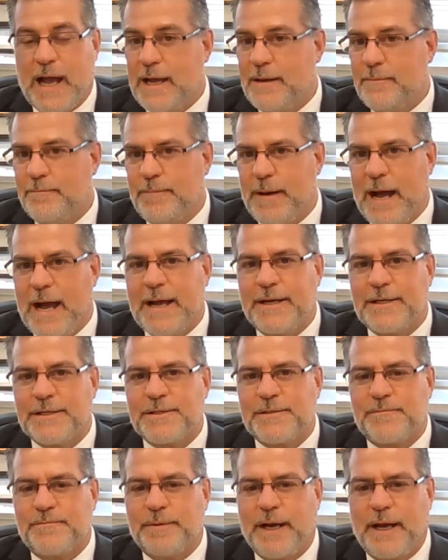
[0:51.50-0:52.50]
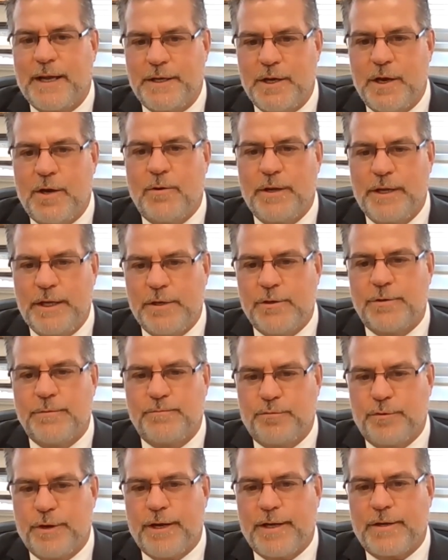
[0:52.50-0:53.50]
I am biased, but I know here
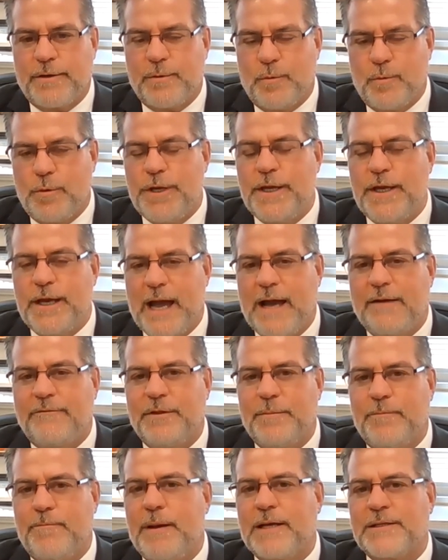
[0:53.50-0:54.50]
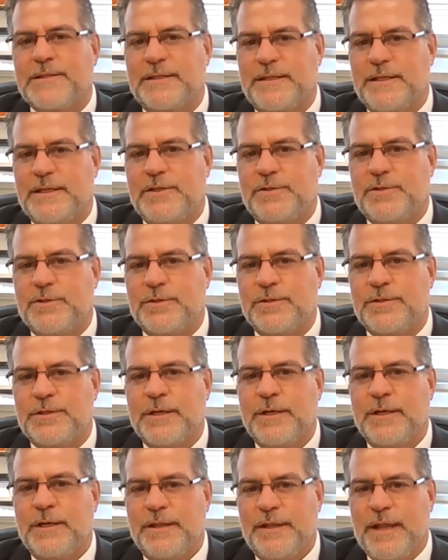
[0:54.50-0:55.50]
in Brick, we have the best teachers
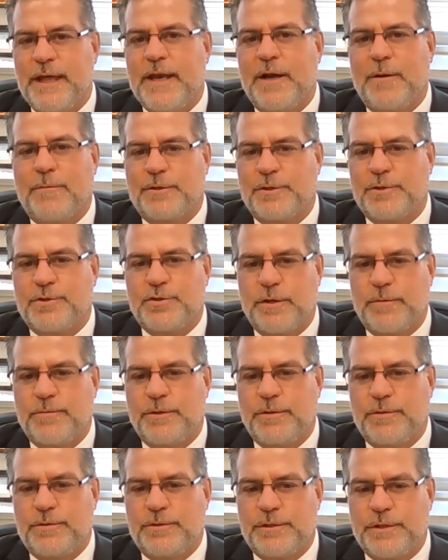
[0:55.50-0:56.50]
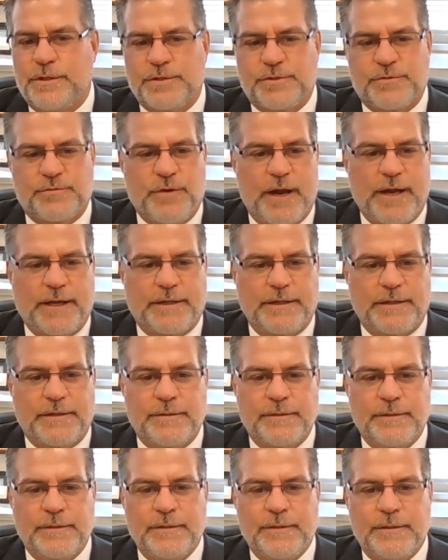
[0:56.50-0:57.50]
that help contribute to this ranking.
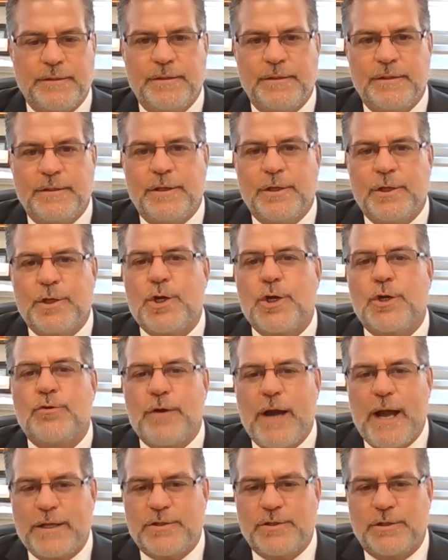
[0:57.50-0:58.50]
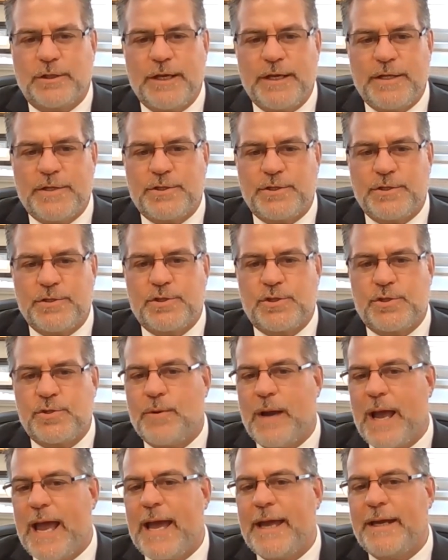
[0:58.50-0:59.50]
Congratulations
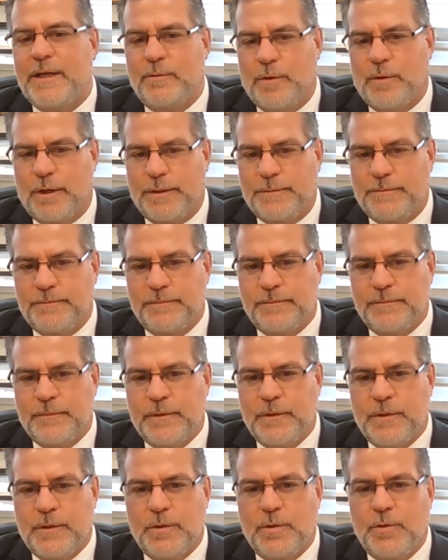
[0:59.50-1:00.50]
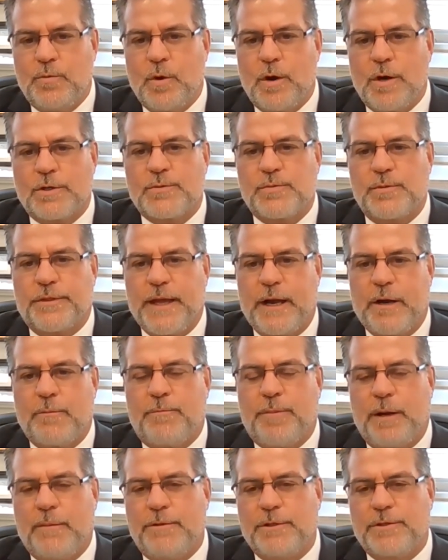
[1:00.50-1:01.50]
to anyone who works with our
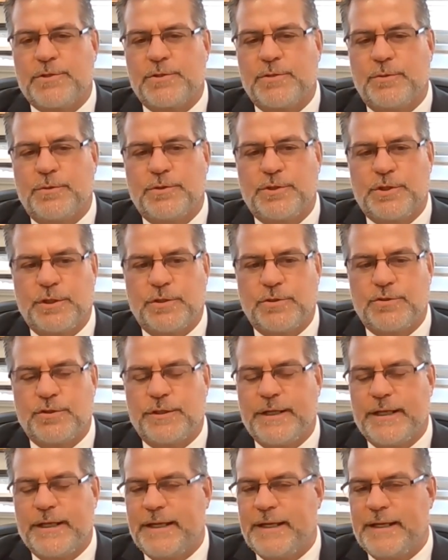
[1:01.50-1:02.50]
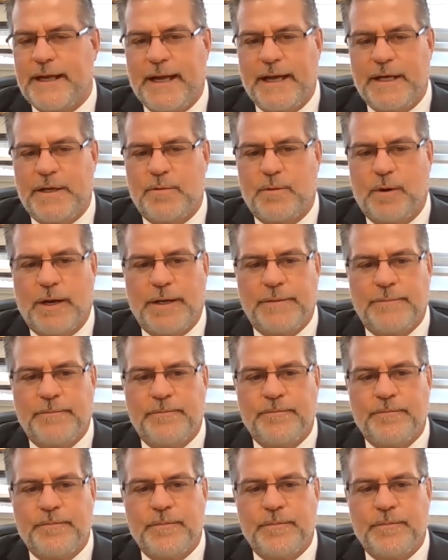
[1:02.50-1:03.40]
public school children in any way."